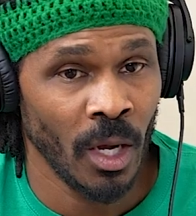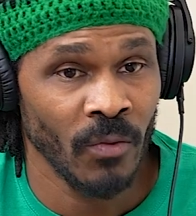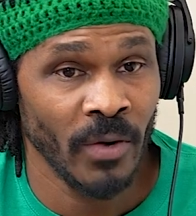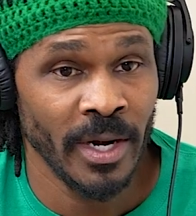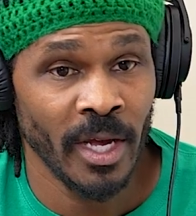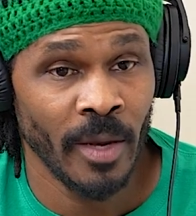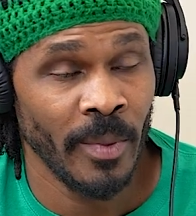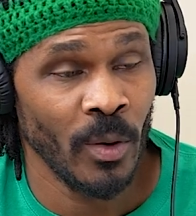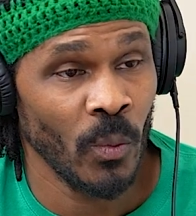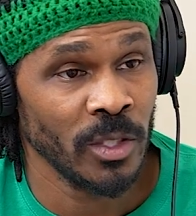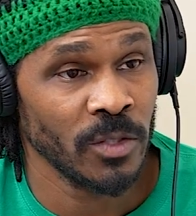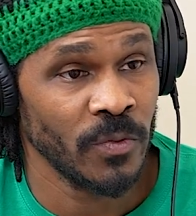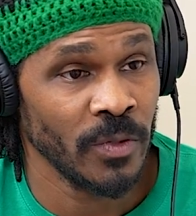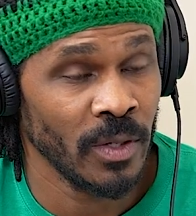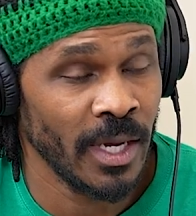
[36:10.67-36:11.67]
Uh, right now, I'm at
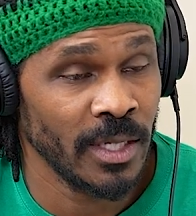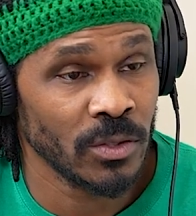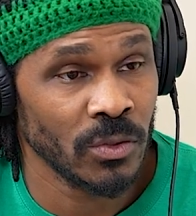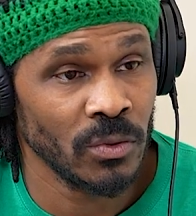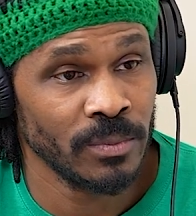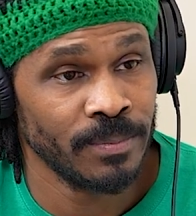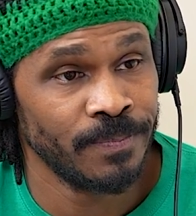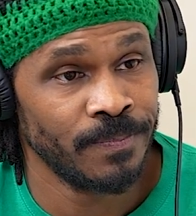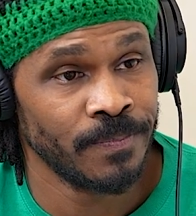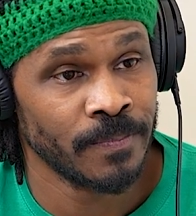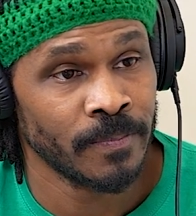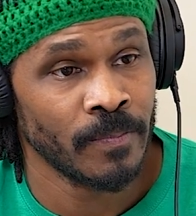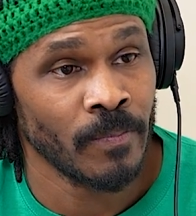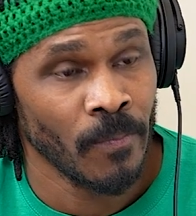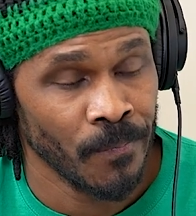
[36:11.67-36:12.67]
Westfield High School.
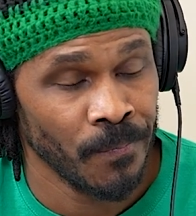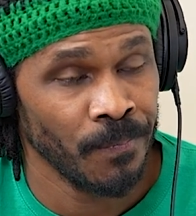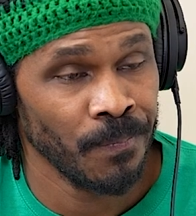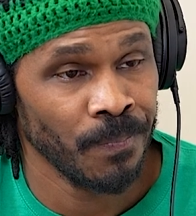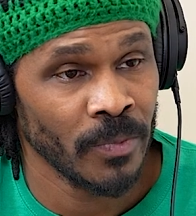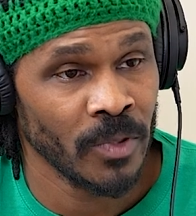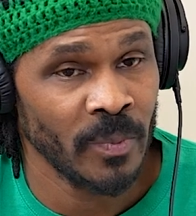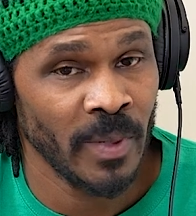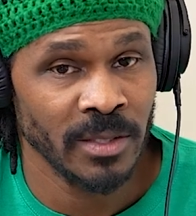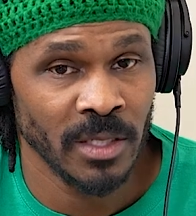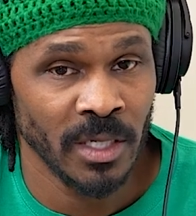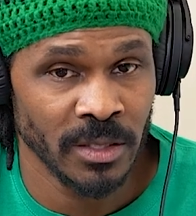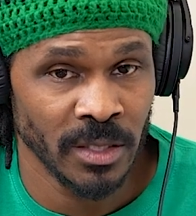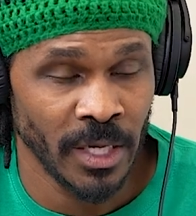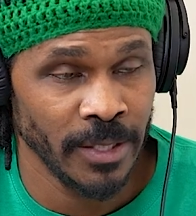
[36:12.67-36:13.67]
Okay. Mm-hmm.
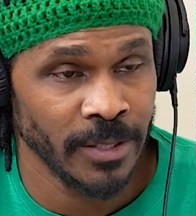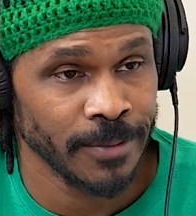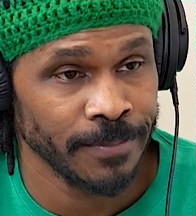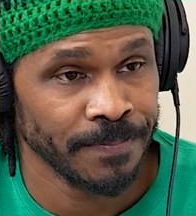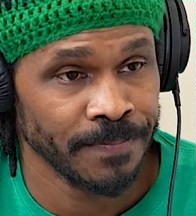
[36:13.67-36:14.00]
Special education.